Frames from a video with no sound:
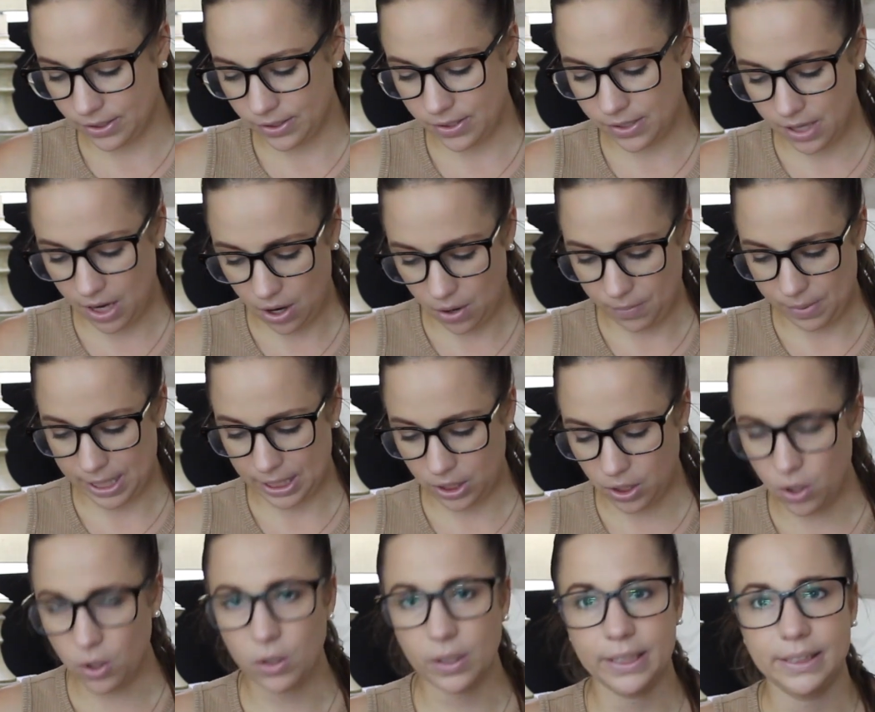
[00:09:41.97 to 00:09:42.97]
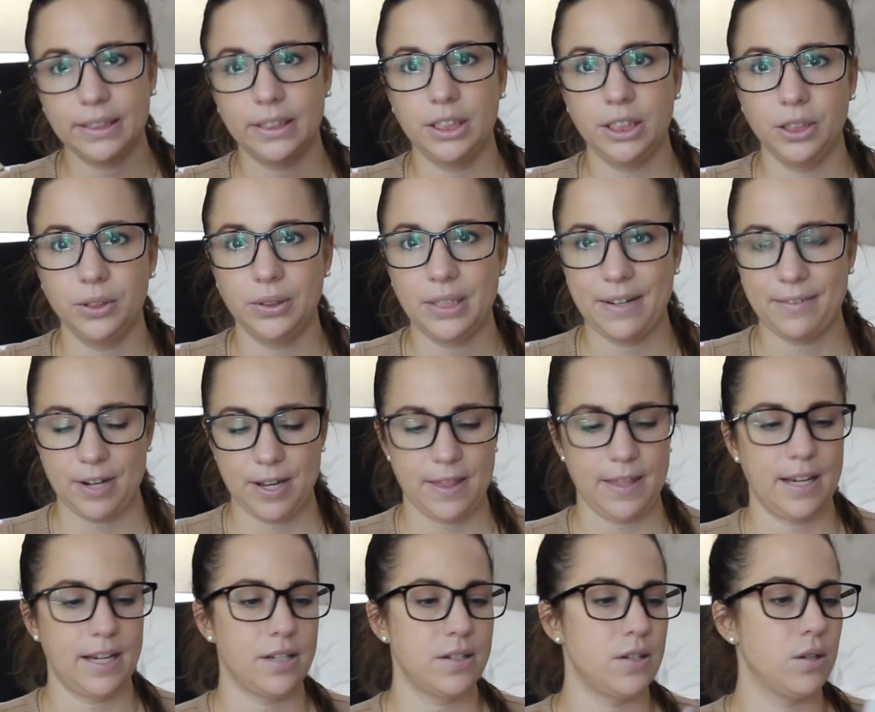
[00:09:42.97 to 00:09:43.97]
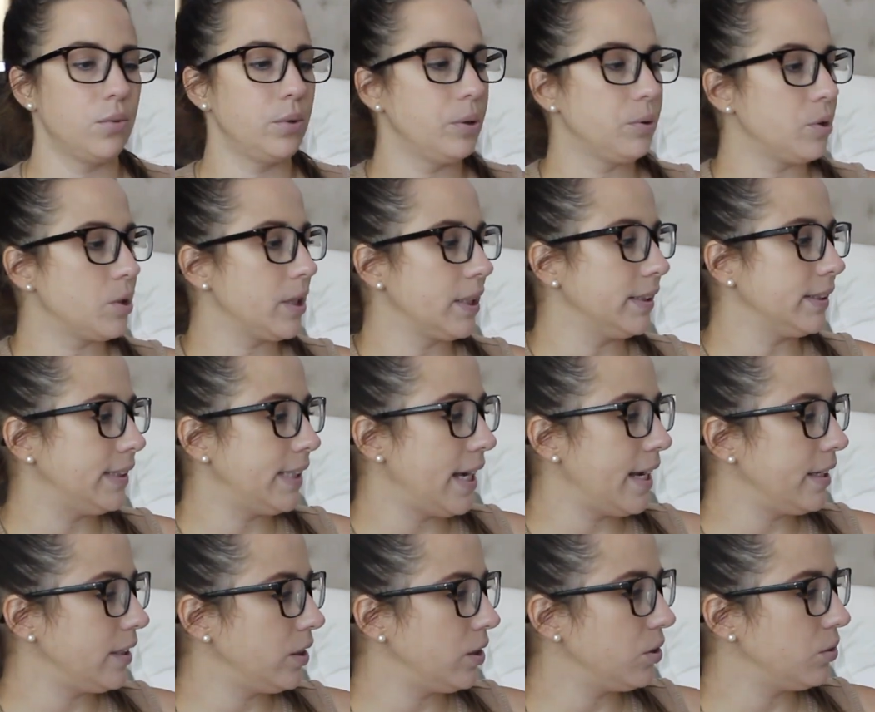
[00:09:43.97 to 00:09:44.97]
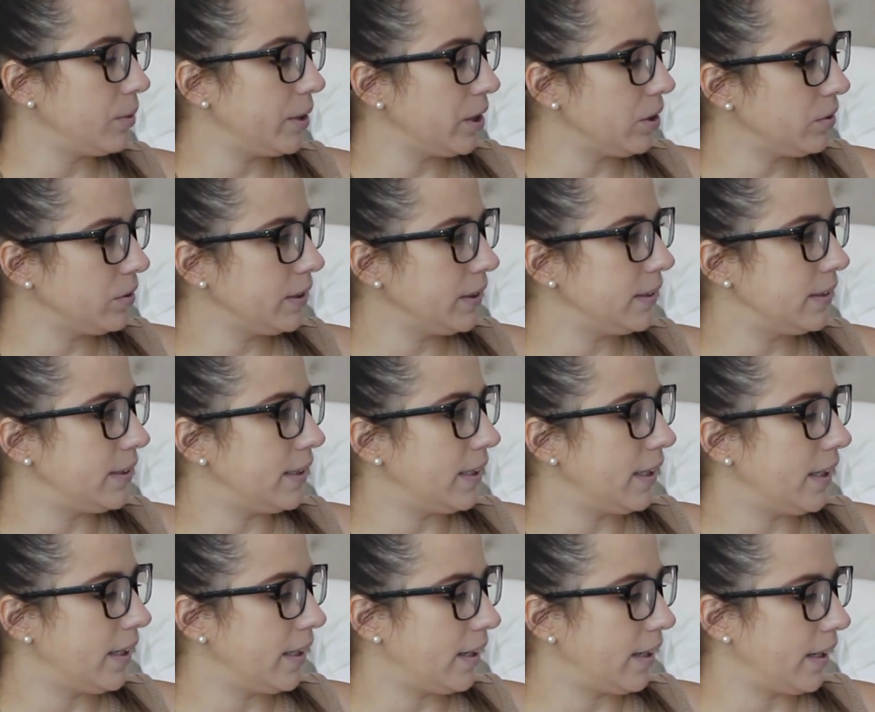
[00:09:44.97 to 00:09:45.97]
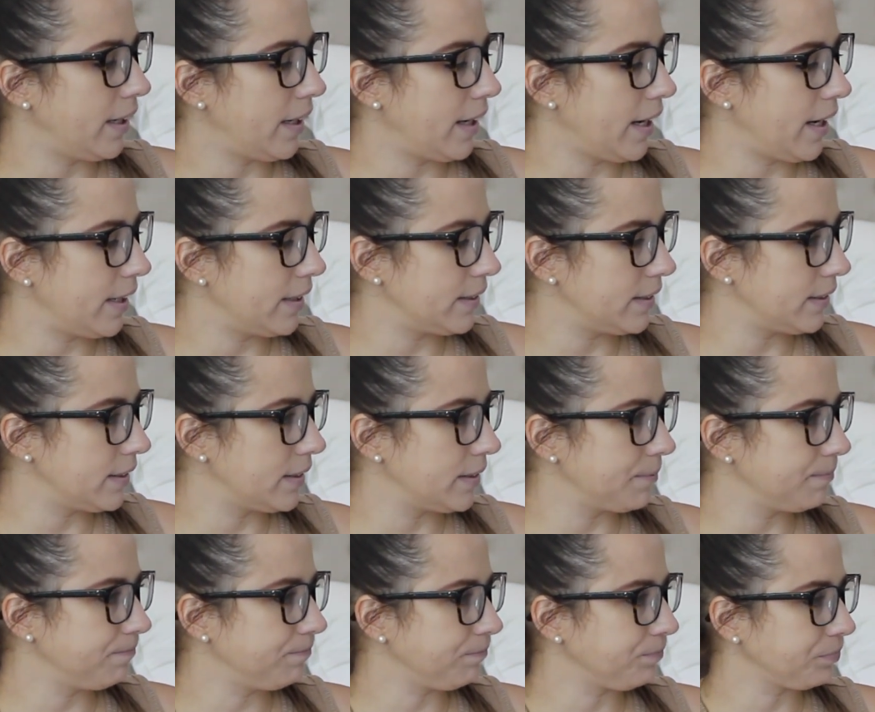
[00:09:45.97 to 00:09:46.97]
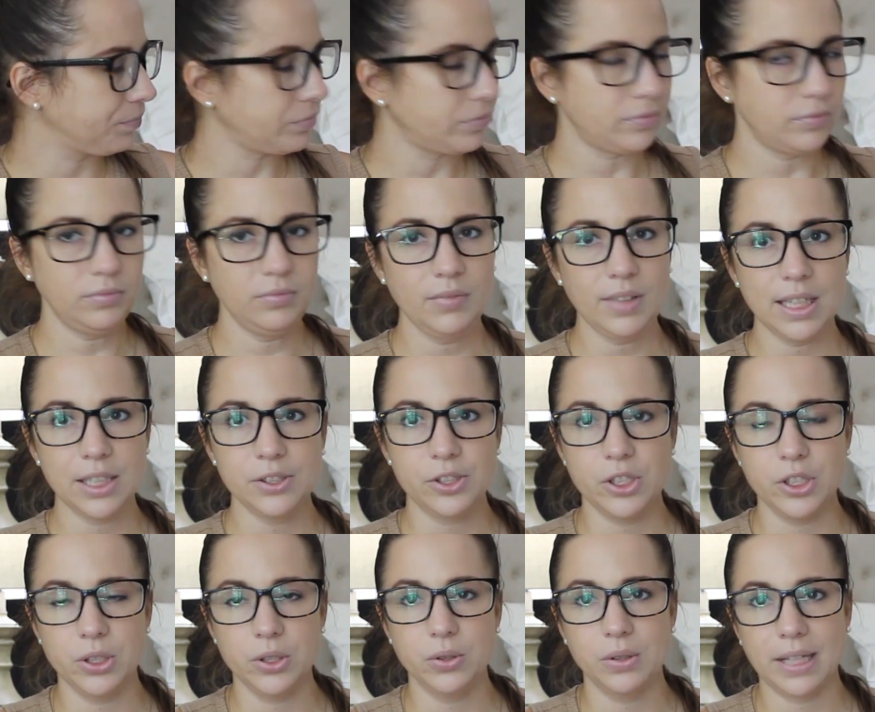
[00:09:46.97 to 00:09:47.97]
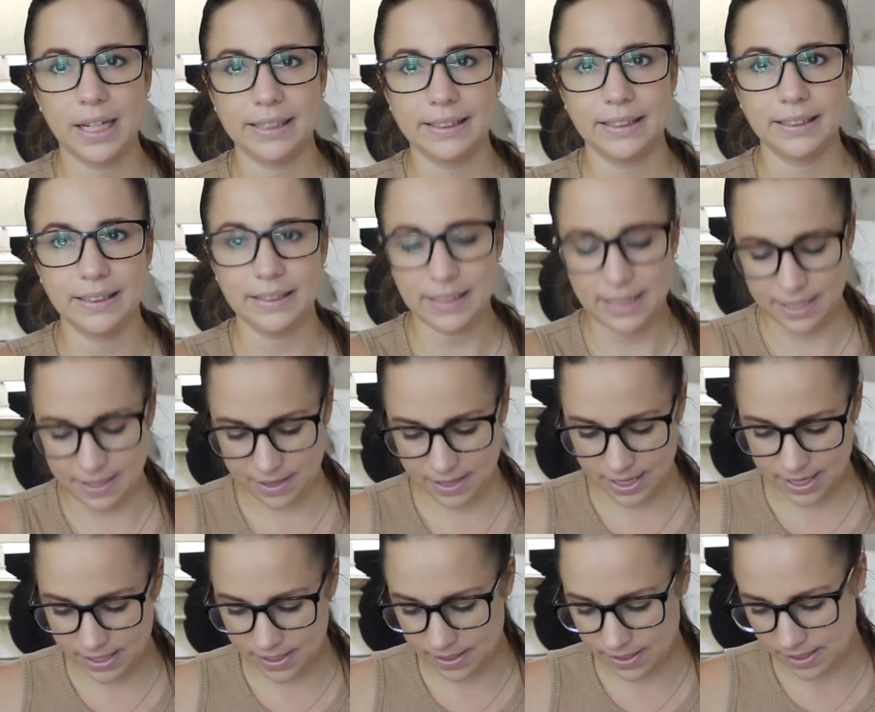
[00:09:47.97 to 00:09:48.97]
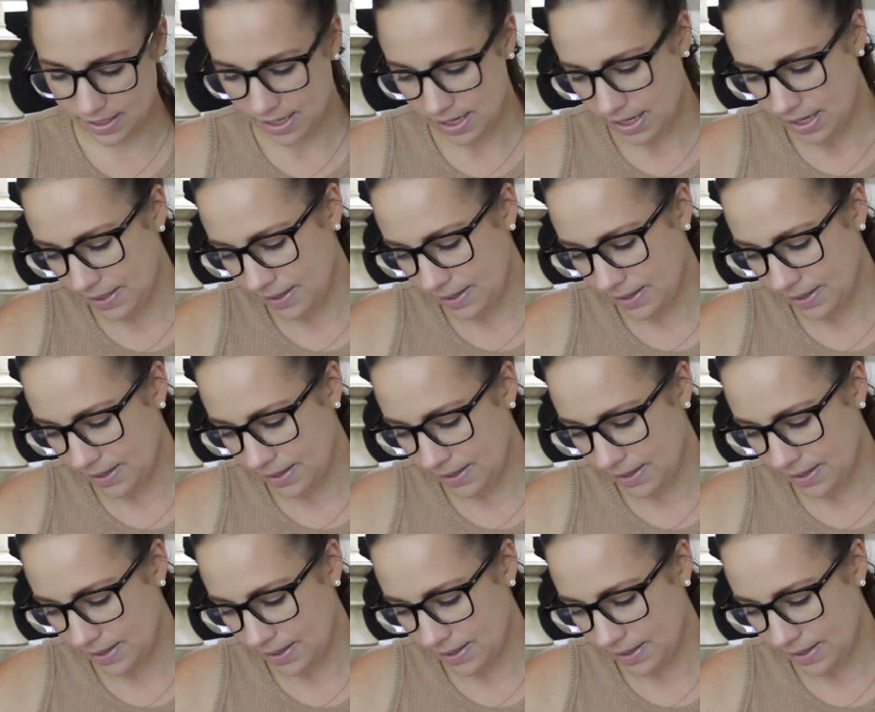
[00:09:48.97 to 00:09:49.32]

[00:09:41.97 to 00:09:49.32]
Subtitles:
So my goal is to use everything. So we will continue. We only did, I guess, 2 lessons in this.